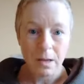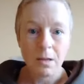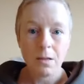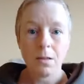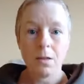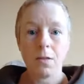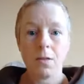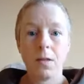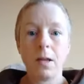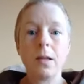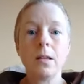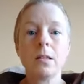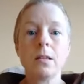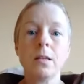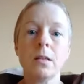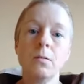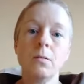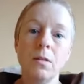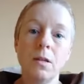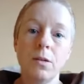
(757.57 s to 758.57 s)
The things
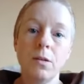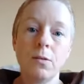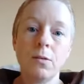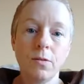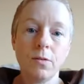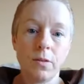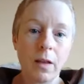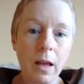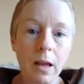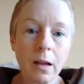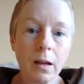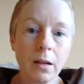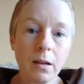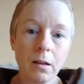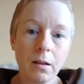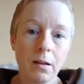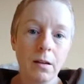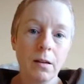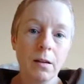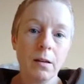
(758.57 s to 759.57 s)
that we
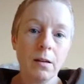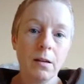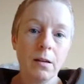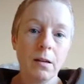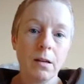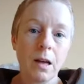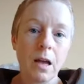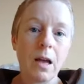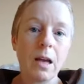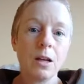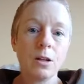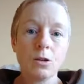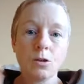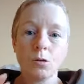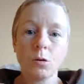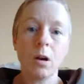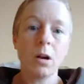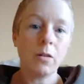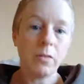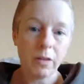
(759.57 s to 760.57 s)
think are
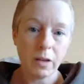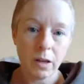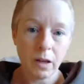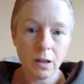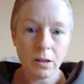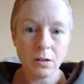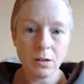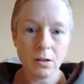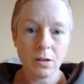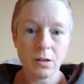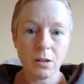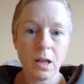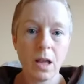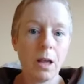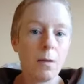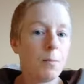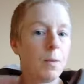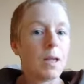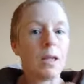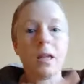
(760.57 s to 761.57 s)
driving us,
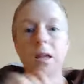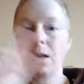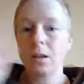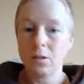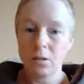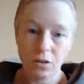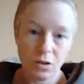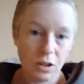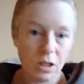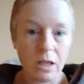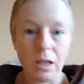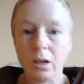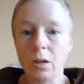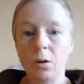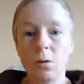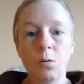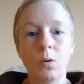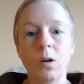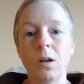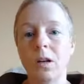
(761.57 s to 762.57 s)
are making us scared
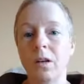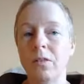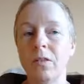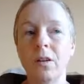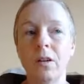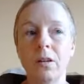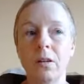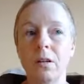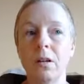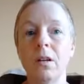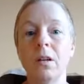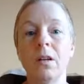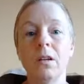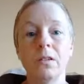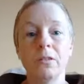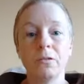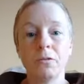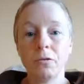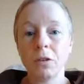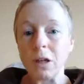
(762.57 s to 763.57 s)
or whatever,
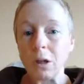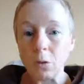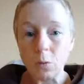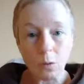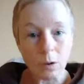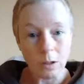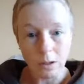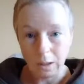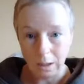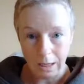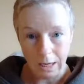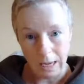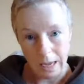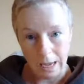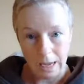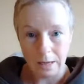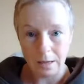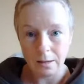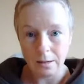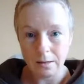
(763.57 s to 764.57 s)
frequently
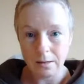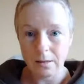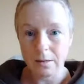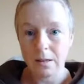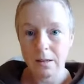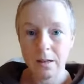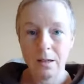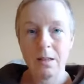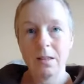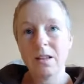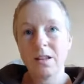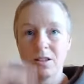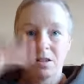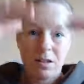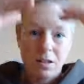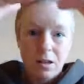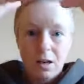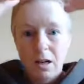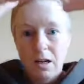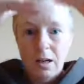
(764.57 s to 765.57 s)
aren't. They're
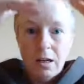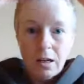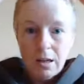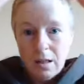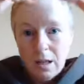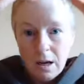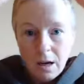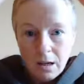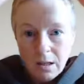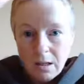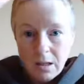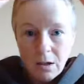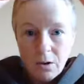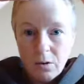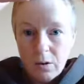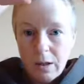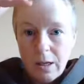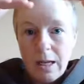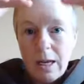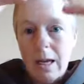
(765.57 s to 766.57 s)
just kind of like the icing
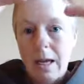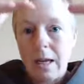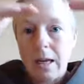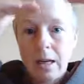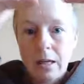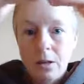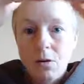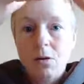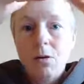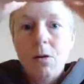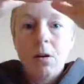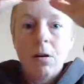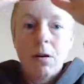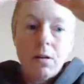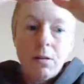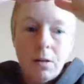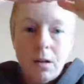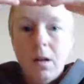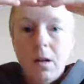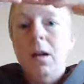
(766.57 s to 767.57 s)
on the cake, and you've got
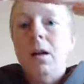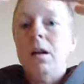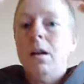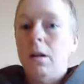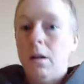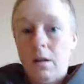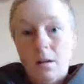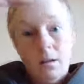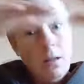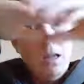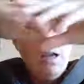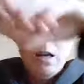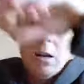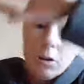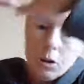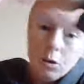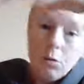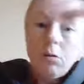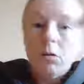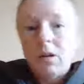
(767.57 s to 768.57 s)
to, yeah,
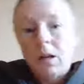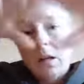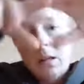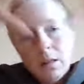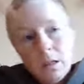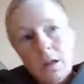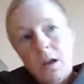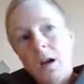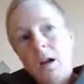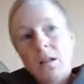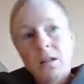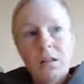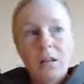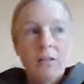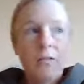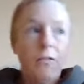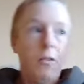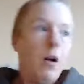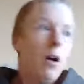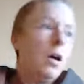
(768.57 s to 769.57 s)
sure, there's the
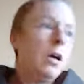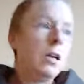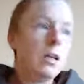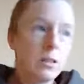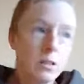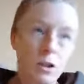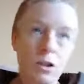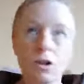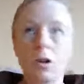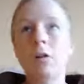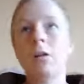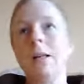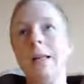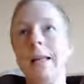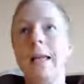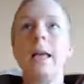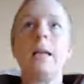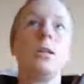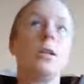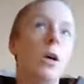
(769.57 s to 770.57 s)
icing, fine, it's a
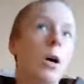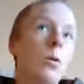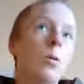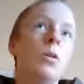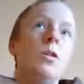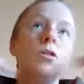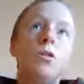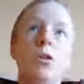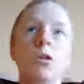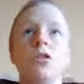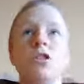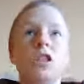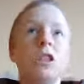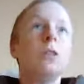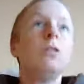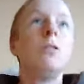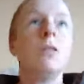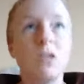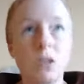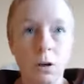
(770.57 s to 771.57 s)
chocolate gâteau and it's got
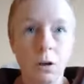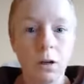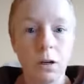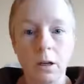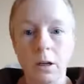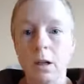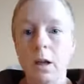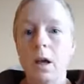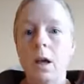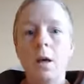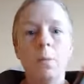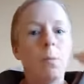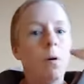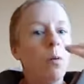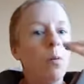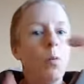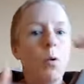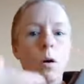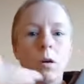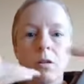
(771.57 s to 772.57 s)
cherries on it.
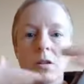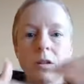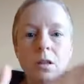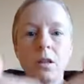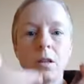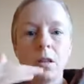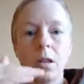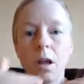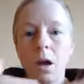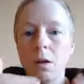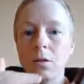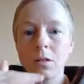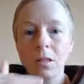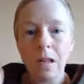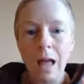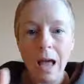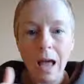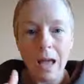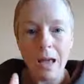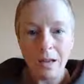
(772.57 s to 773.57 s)
But what's in those
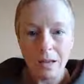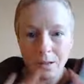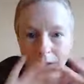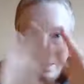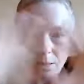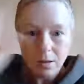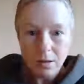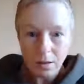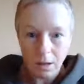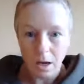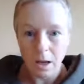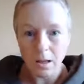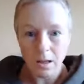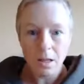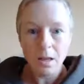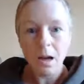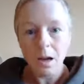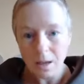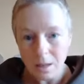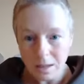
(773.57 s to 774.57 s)
layers inside
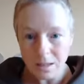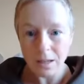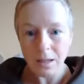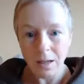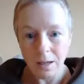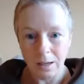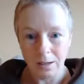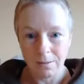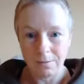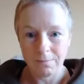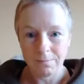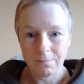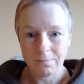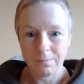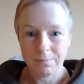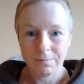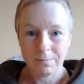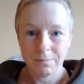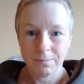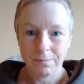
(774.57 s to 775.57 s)
the icing?
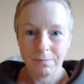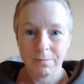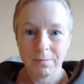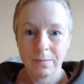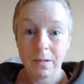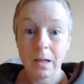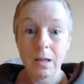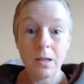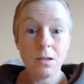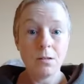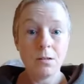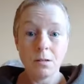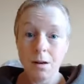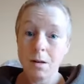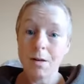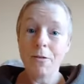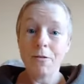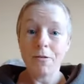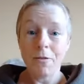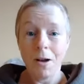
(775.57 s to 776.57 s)
And you can
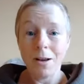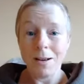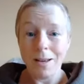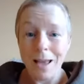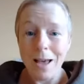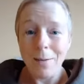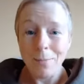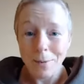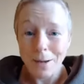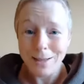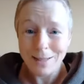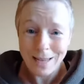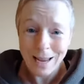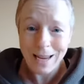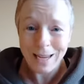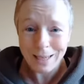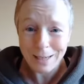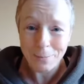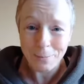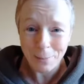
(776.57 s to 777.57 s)
only find out by
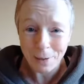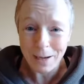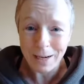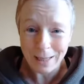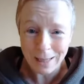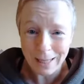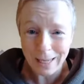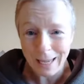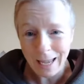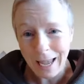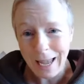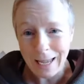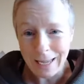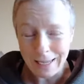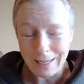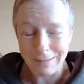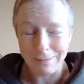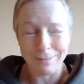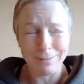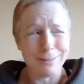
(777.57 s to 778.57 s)
taking a bite of the
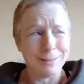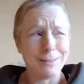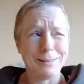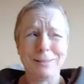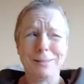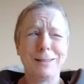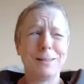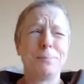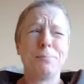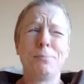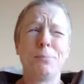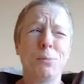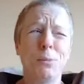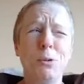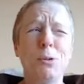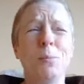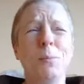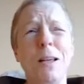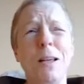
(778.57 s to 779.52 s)
cake. It's a poor